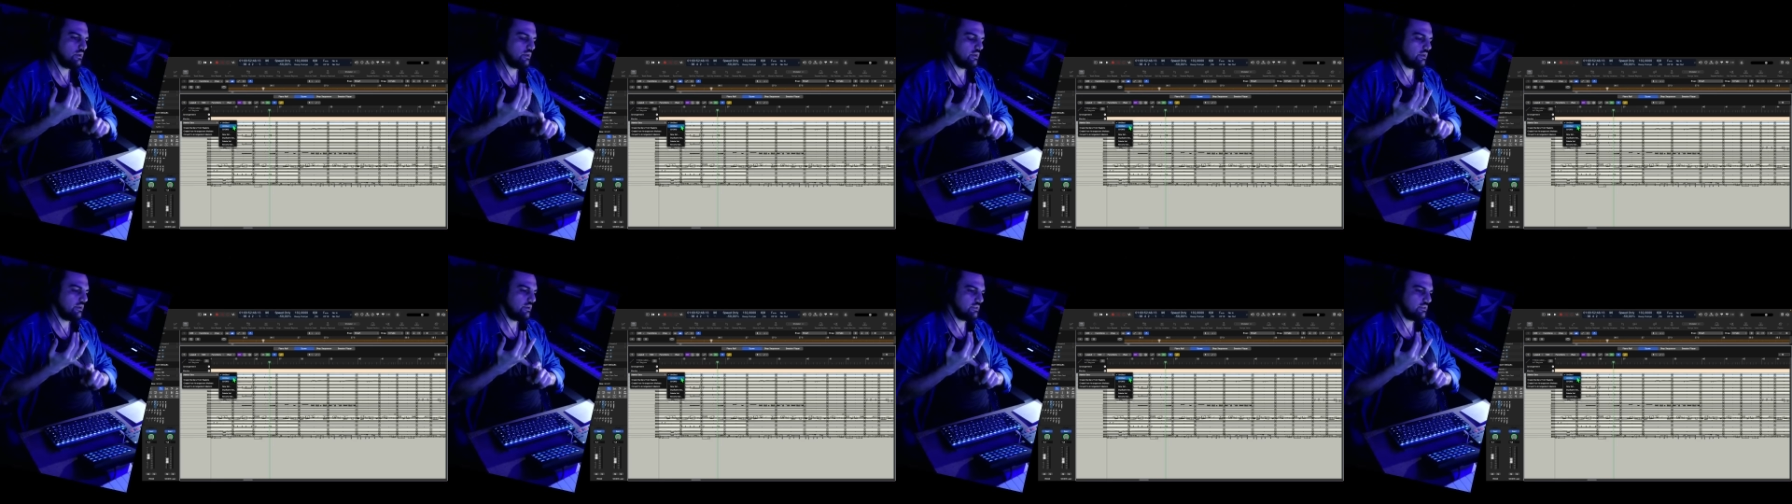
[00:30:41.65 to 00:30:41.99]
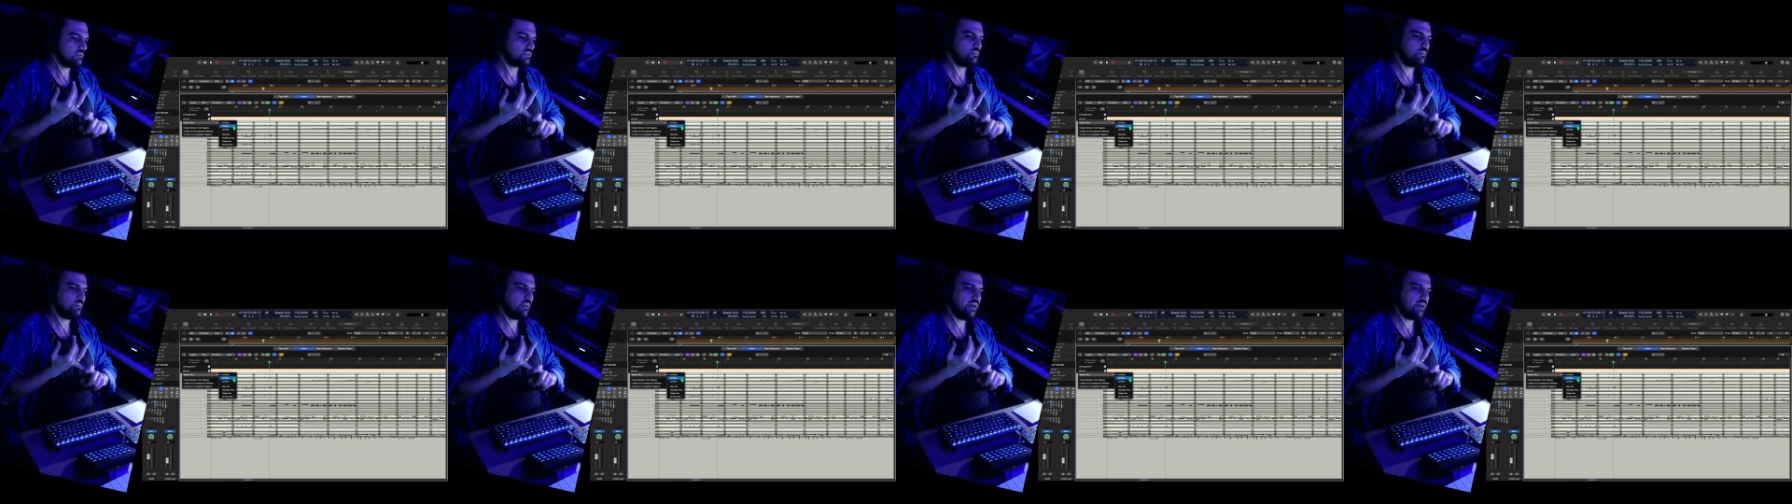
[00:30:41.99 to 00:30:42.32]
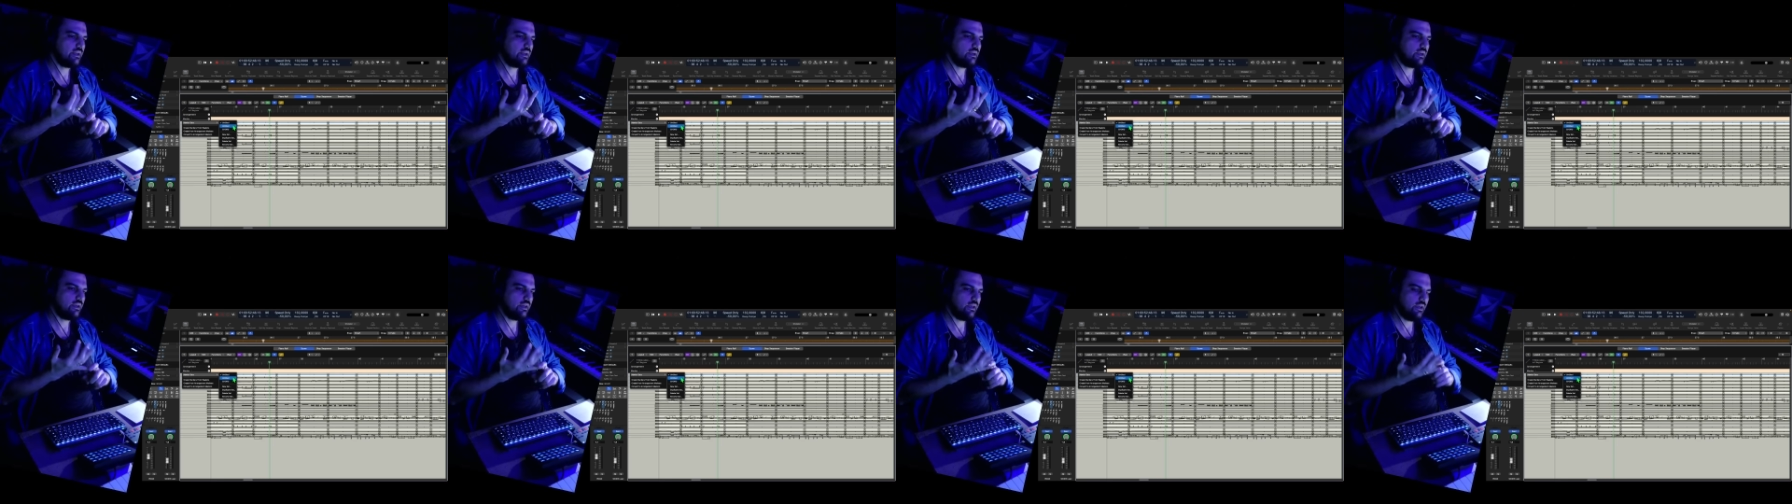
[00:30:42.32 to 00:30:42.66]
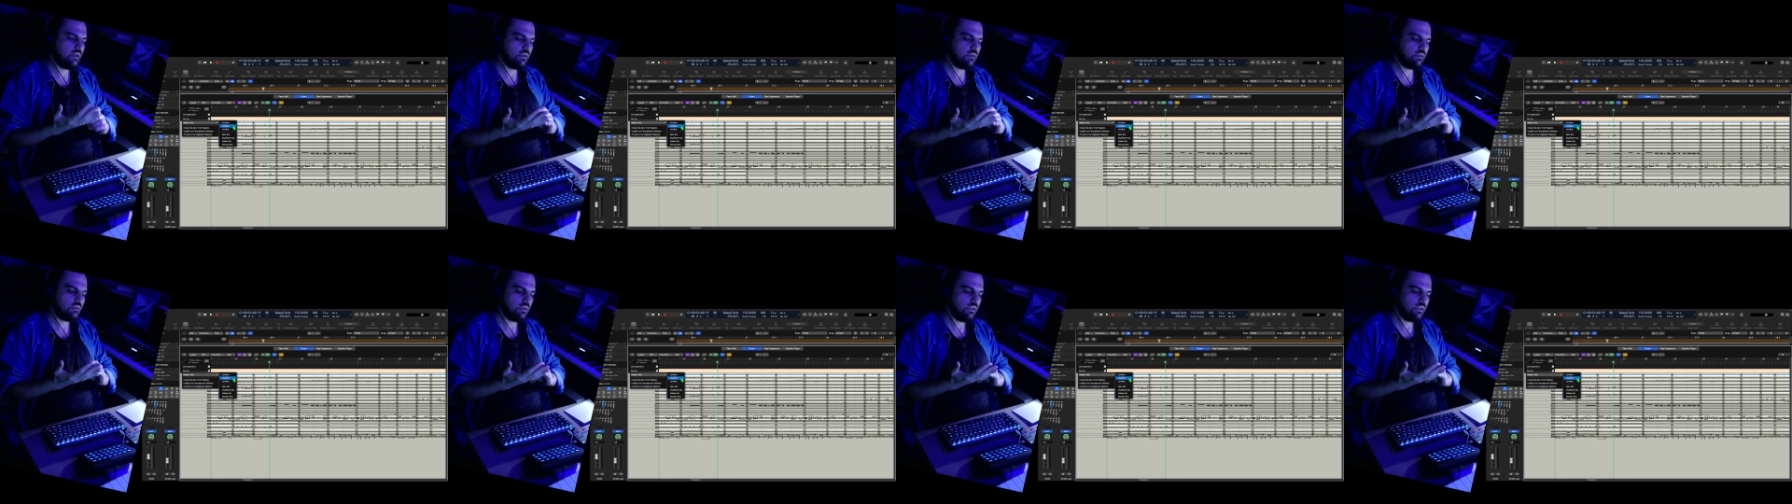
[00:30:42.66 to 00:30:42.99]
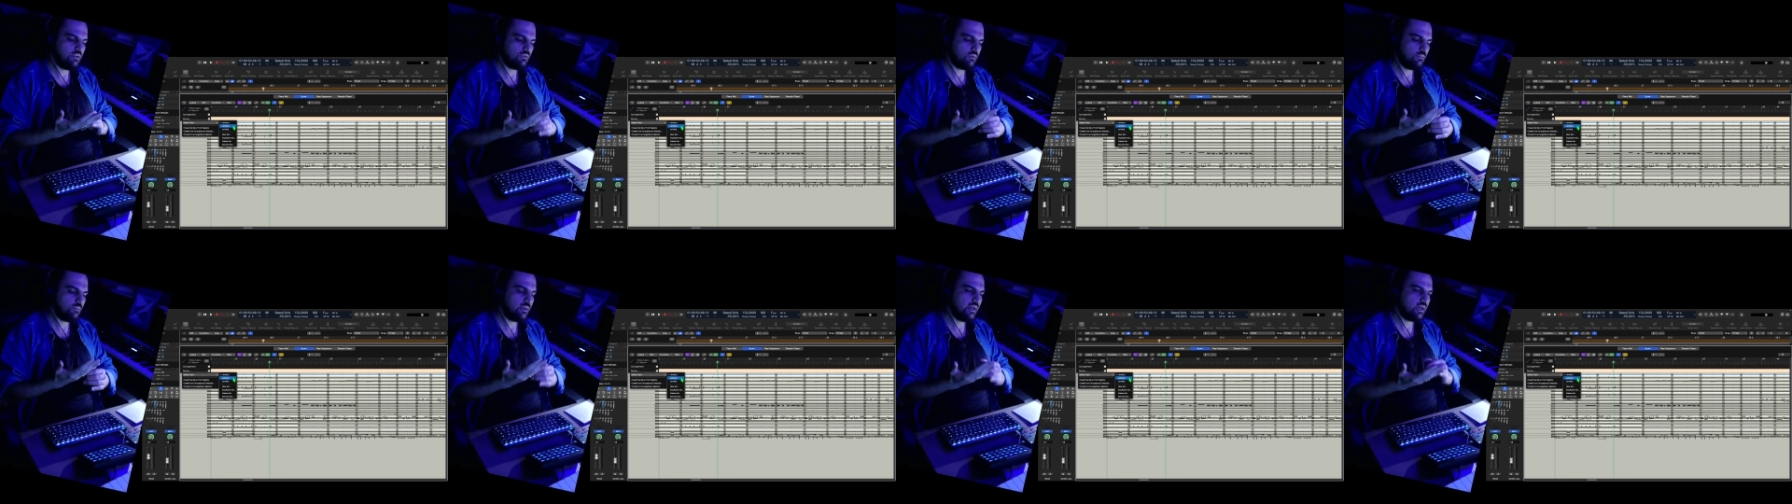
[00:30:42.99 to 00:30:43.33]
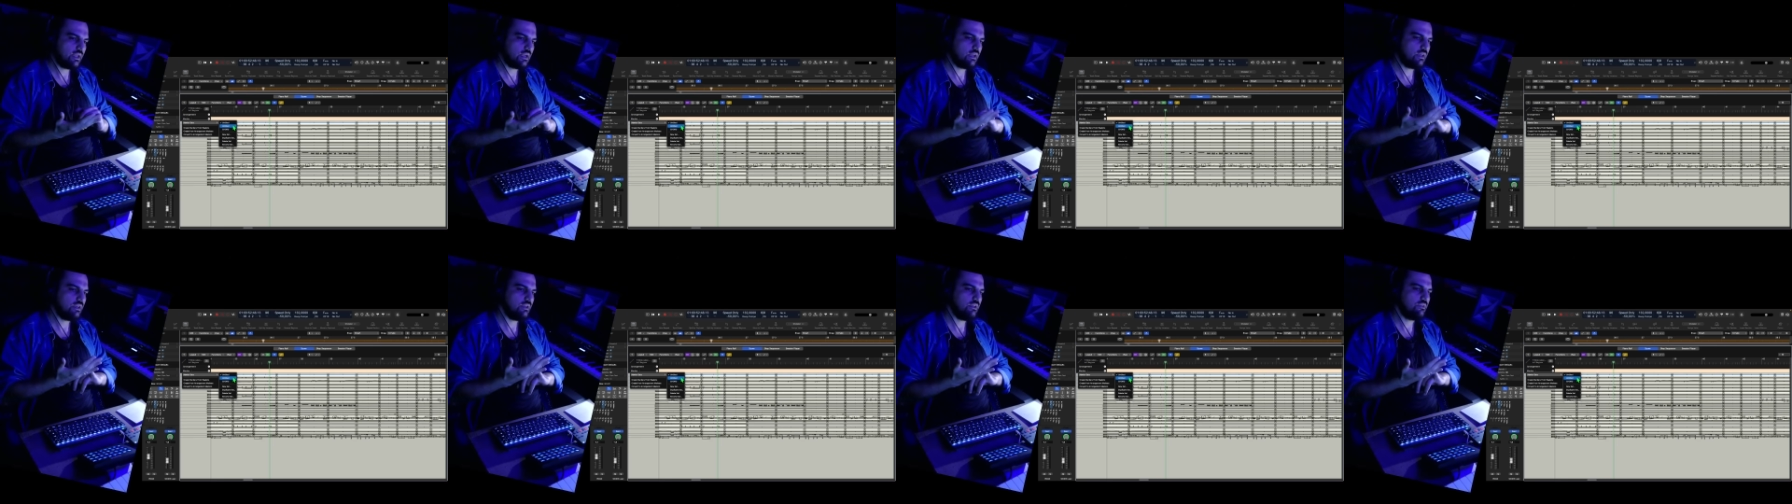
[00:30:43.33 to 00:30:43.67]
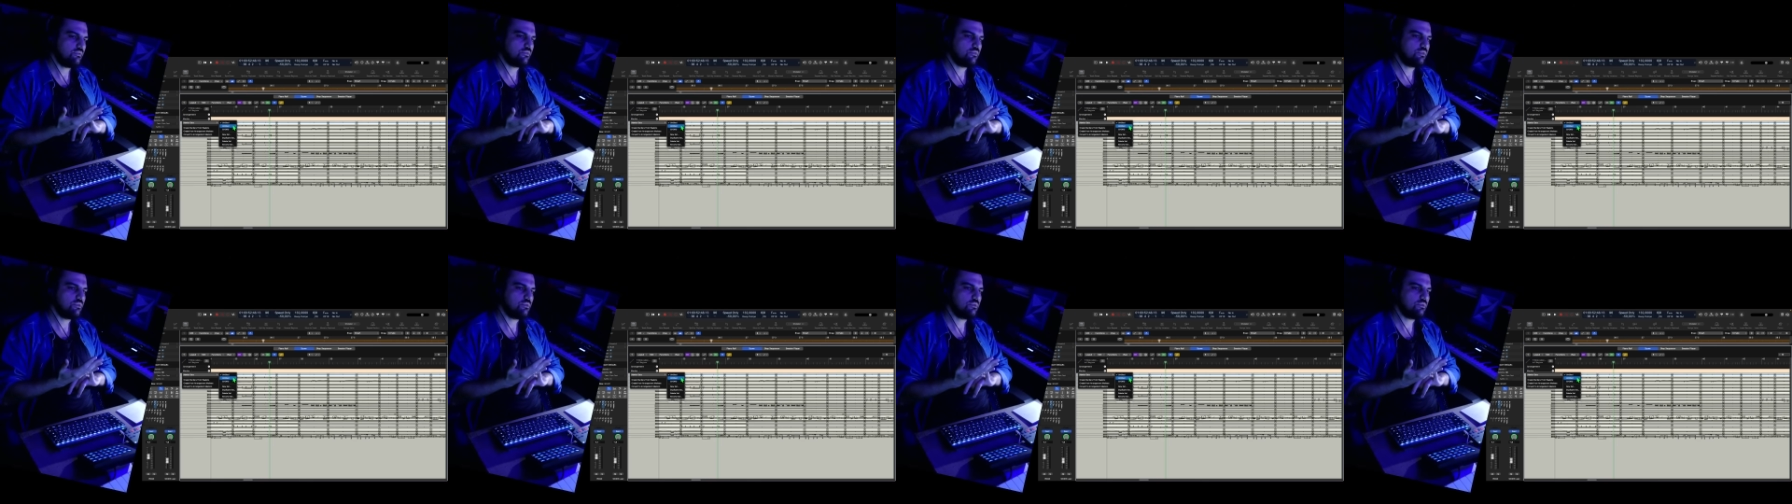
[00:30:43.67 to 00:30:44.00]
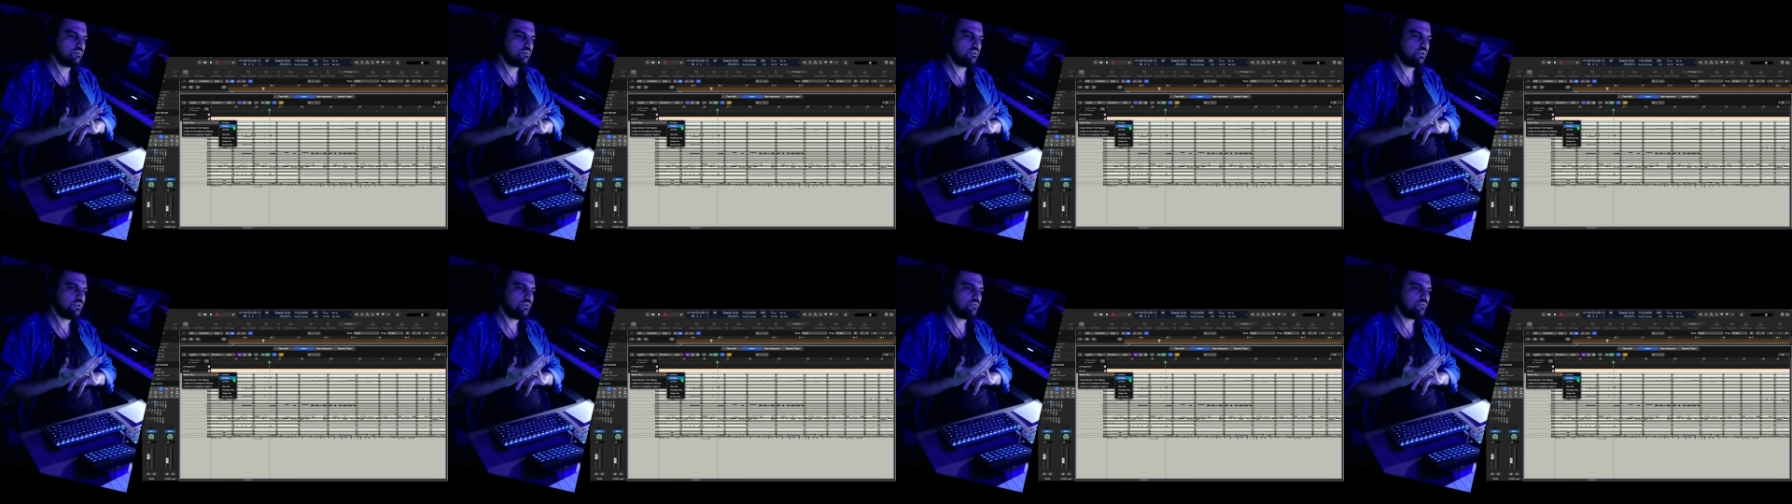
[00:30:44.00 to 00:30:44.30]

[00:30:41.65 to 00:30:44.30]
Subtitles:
it's better, and even better if you